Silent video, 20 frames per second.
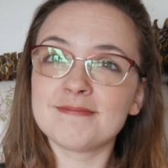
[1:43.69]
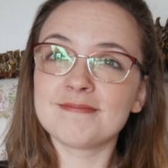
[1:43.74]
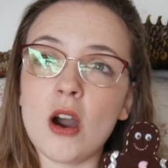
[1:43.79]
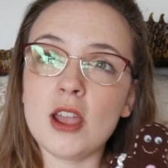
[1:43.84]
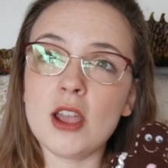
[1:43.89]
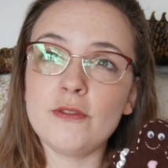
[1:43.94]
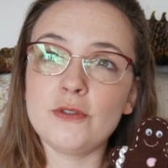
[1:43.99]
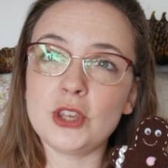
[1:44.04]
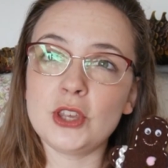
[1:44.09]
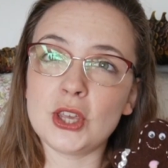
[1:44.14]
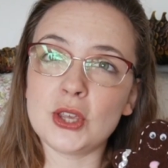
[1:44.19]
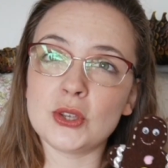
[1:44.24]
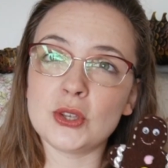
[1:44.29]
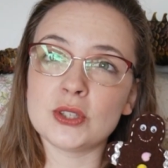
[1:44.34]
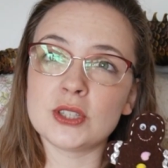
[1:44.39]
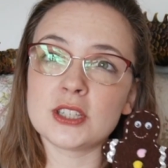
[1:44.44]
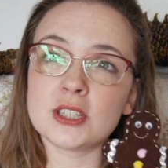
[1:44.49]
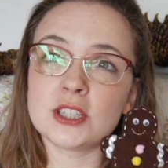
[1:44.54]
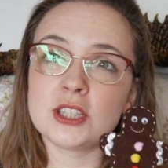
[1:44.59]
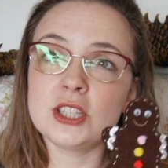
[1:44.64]
I've
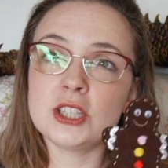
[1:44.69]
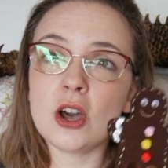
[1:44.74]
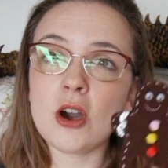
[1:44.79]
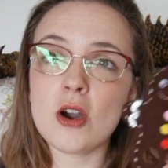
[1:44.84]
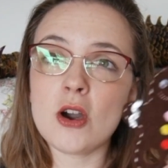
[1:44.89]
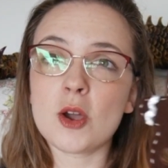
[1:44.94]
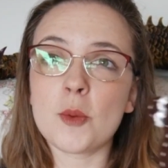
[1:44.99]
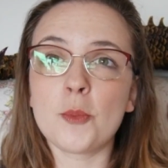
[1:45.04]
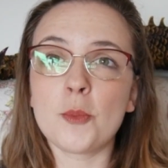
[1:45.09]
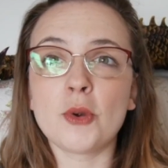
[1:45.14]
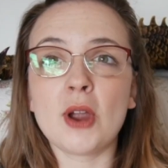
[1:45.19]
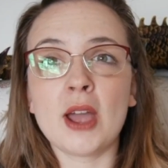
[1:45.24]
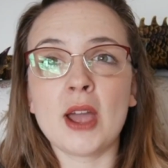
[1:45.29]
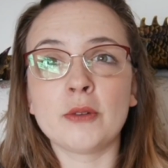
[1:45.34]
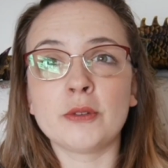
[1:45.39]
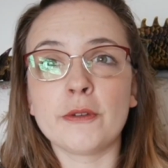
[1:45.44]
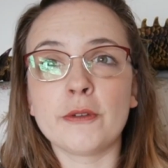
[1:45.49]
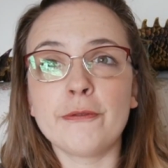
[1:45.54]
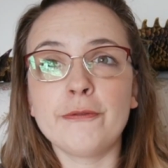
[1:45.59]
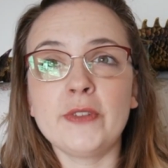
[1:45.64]
used dark
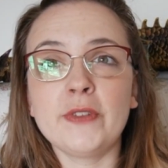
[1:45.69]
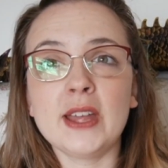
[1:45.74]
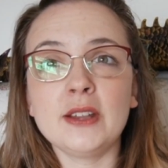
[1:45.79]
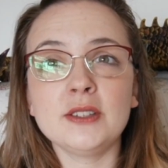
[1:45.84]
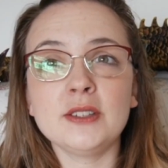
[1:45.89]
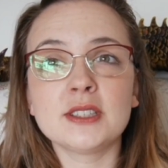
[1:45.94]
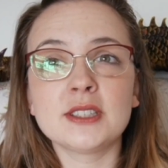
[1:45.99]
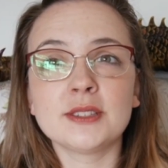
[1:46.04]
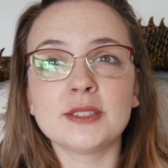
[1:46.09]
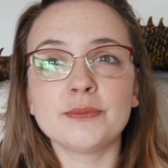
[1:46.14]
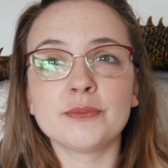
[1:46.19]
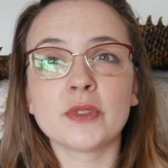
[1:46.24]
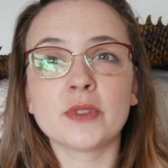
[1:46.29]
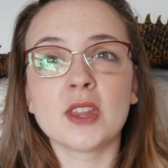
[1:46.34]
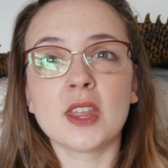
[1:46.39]
brown felt,